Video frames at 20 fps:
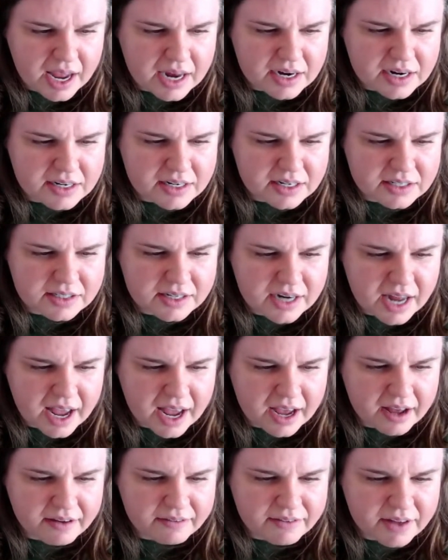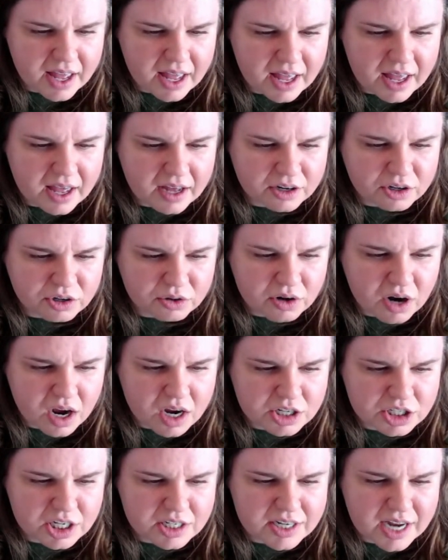and it doesn't have a
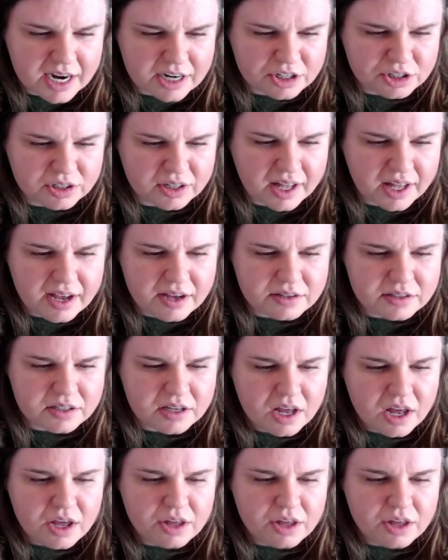garage attached to the house.